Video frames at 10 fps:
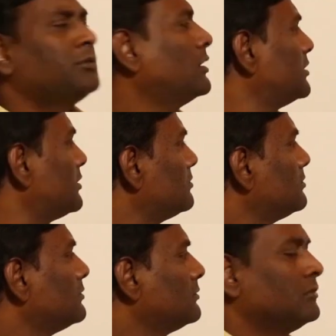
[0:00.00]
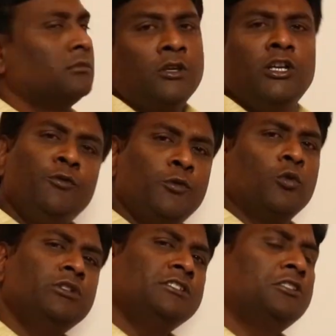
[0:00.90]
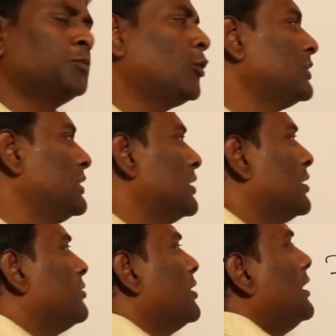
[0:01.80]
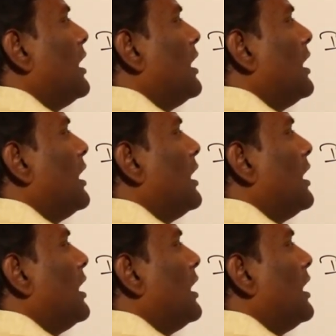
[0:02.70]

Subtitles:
That's it. If you know this, it's more than enough.